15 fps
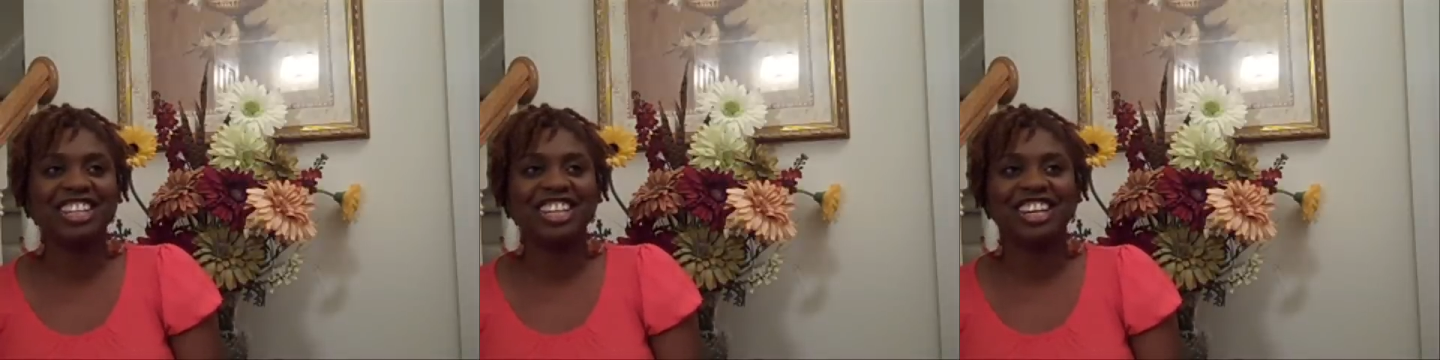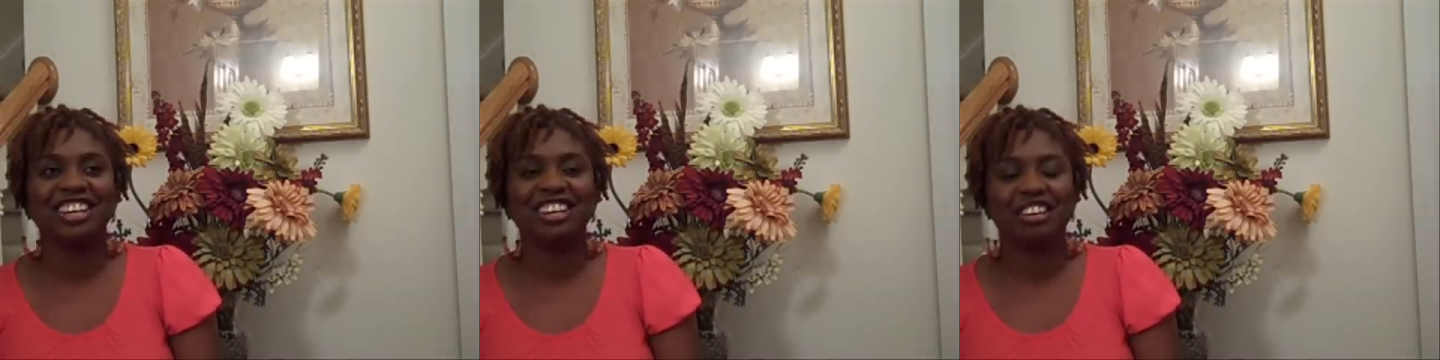
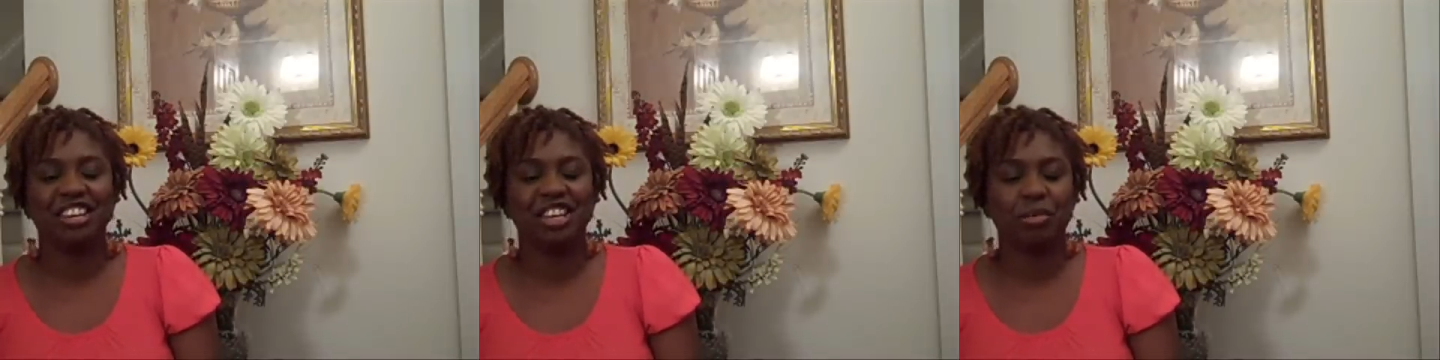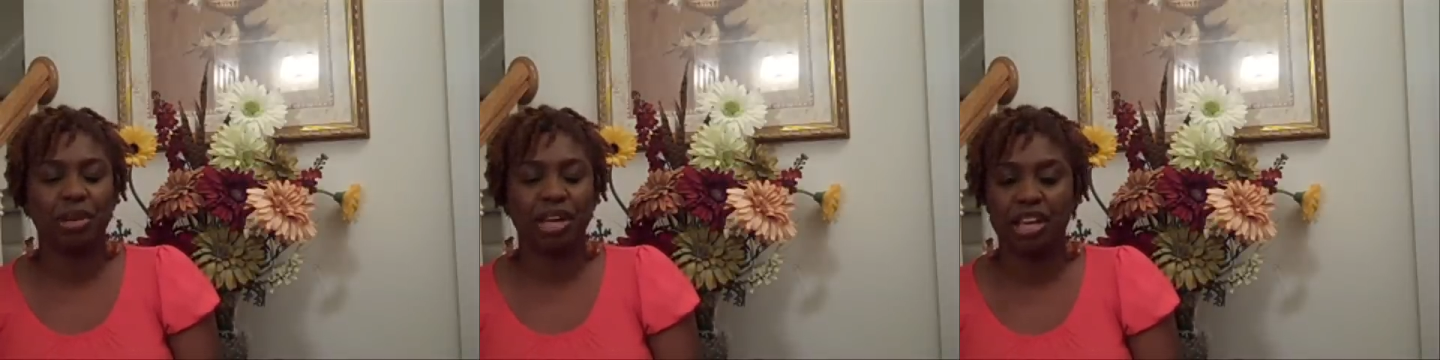and
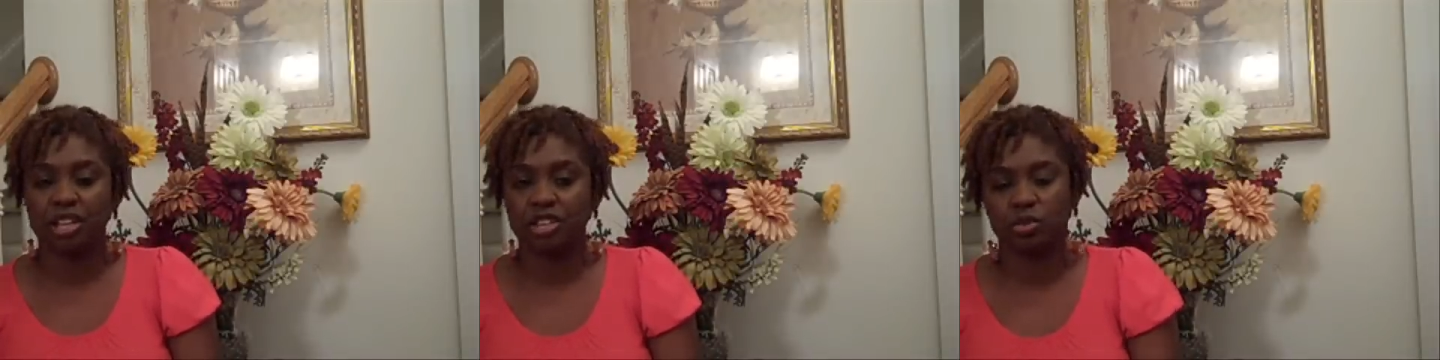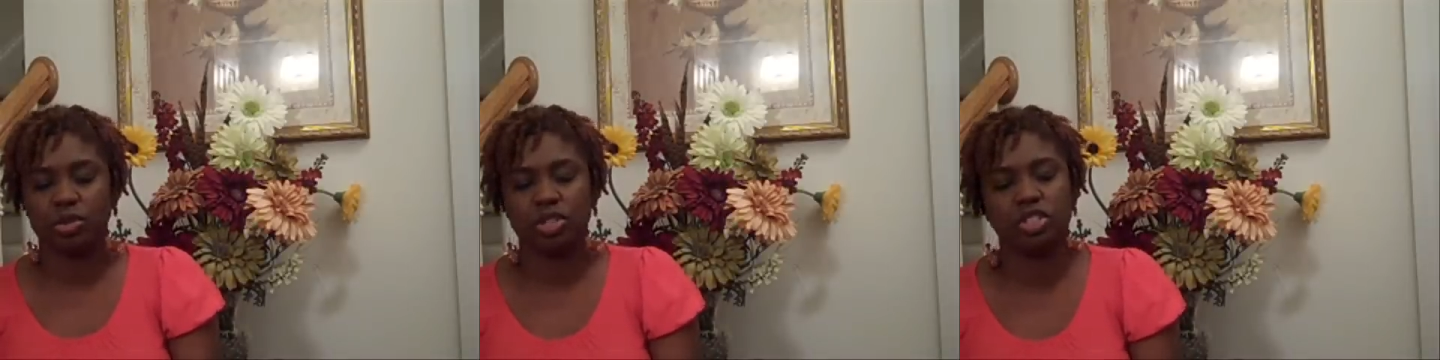you know my
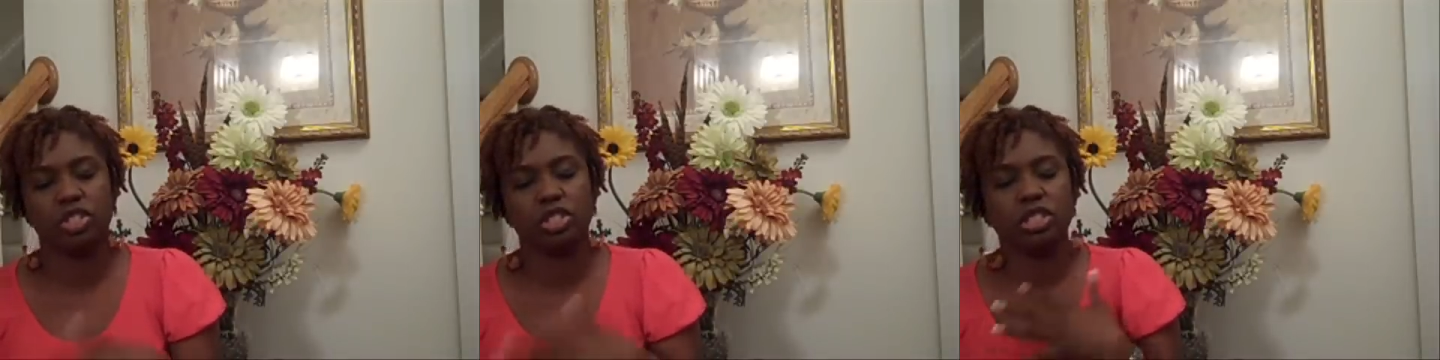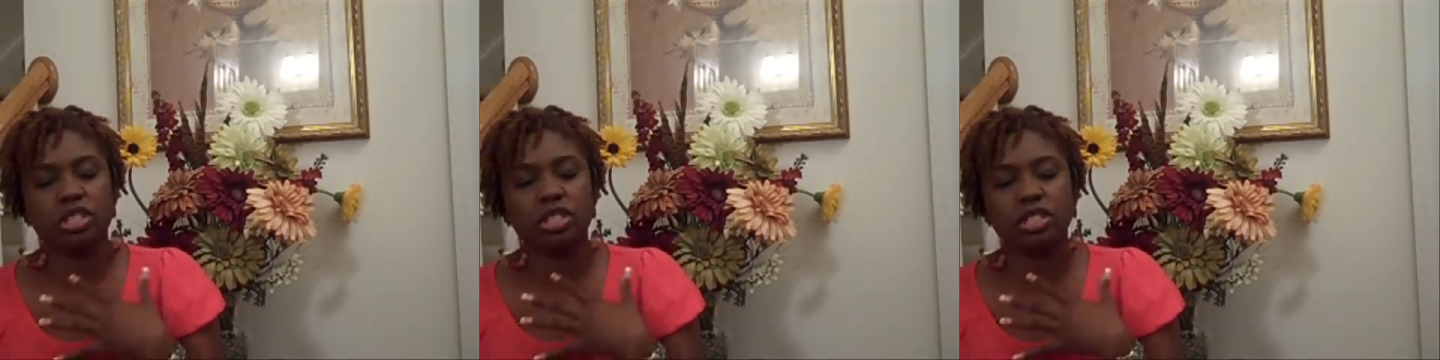counselor was
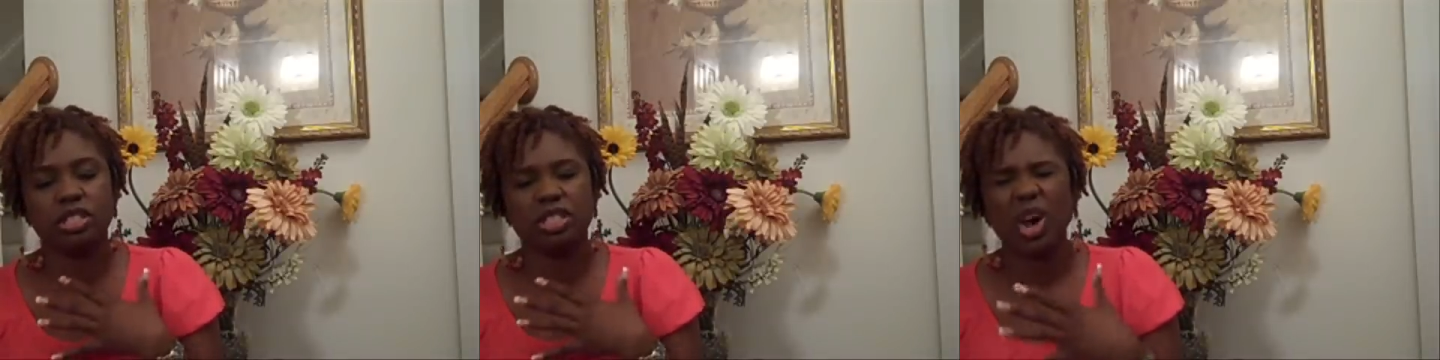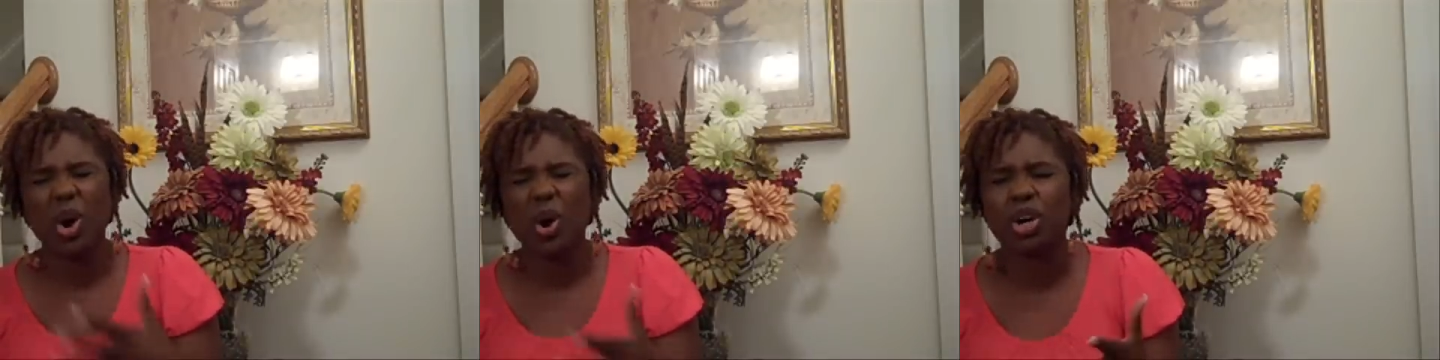just
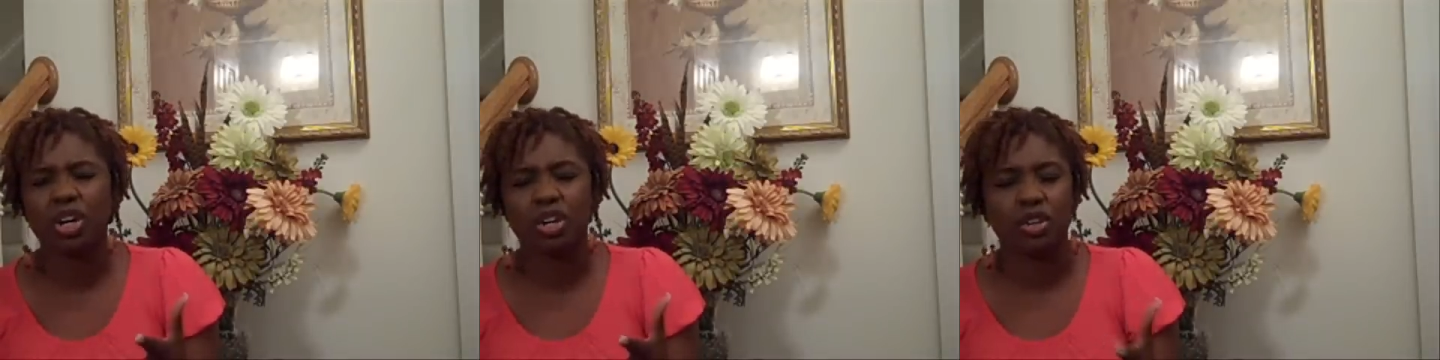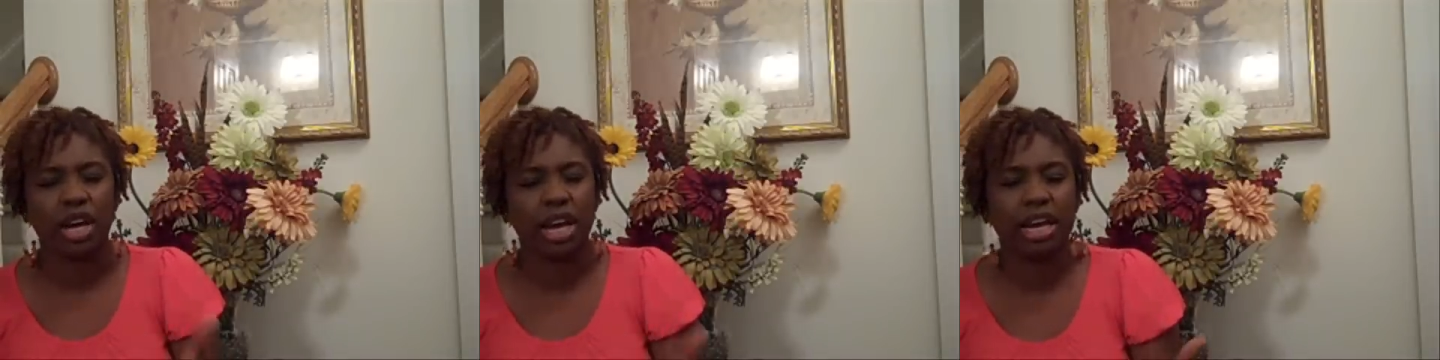so
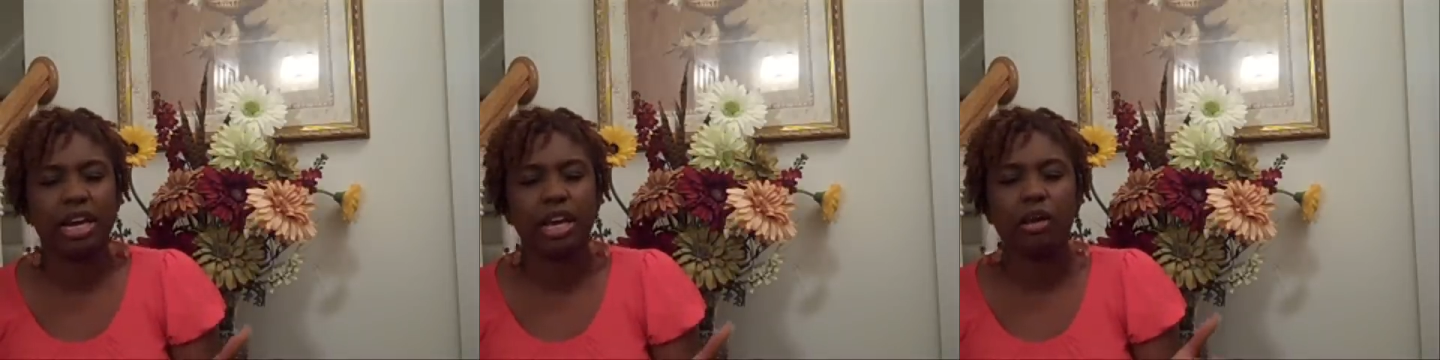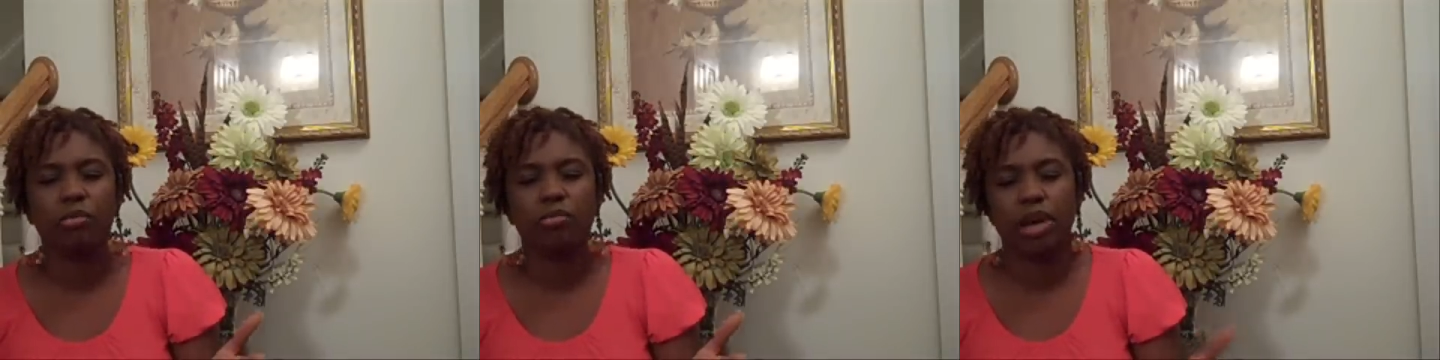
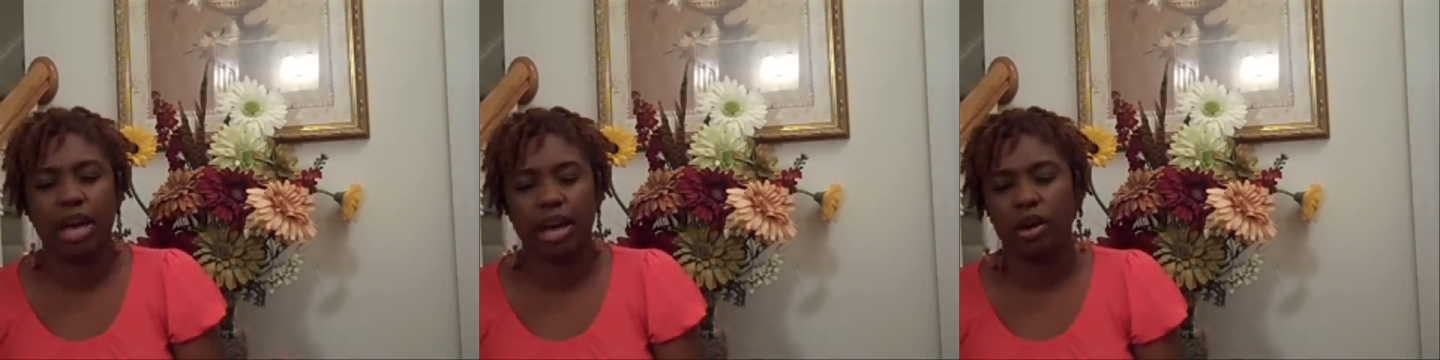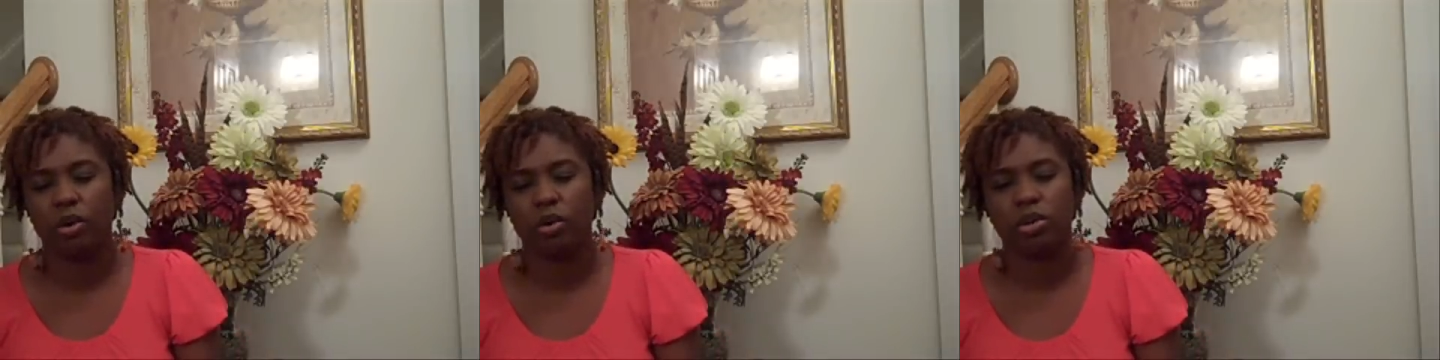great
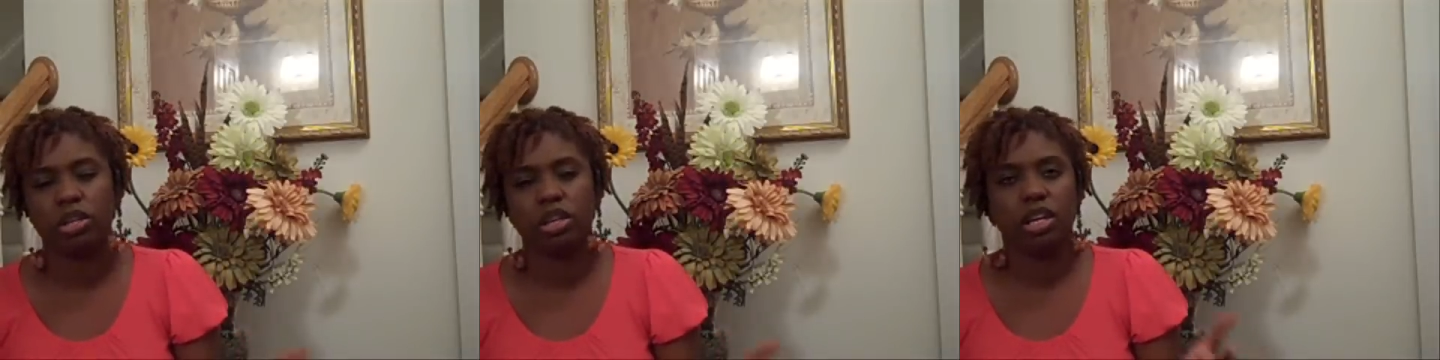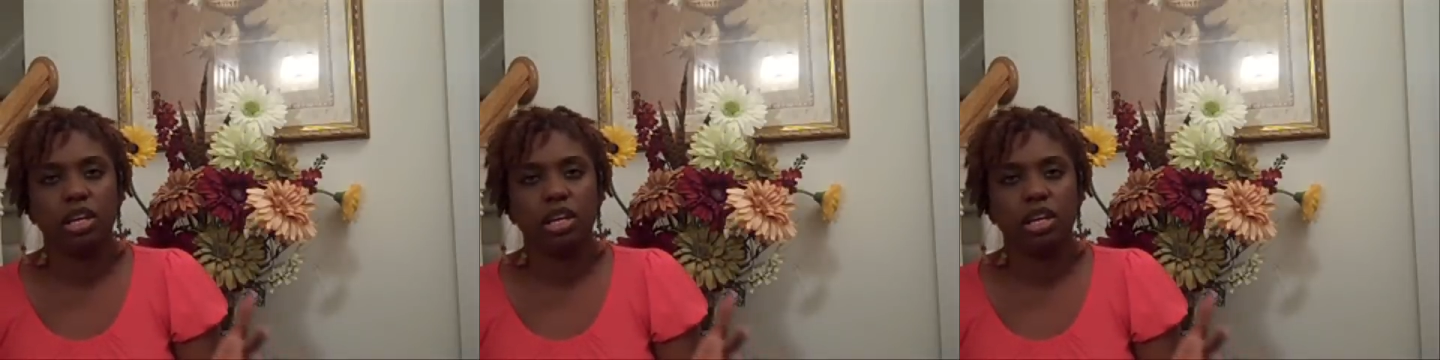about